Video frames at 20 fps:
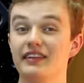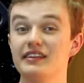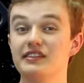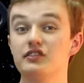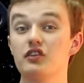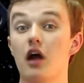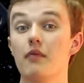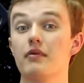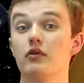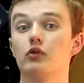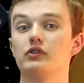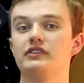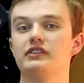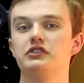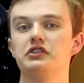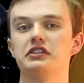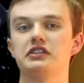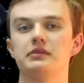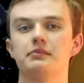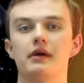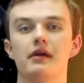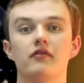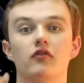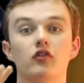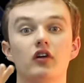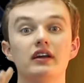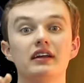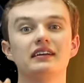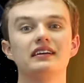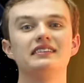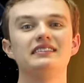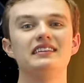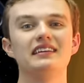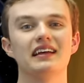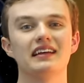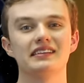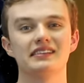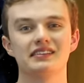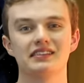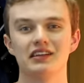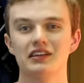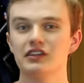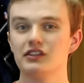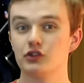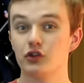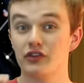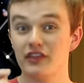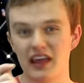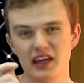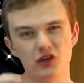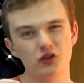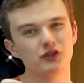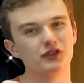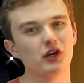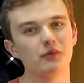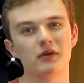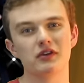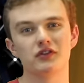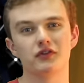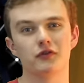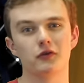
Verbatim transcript: This topic was suggested by Veronica Diaz, so thank you so much,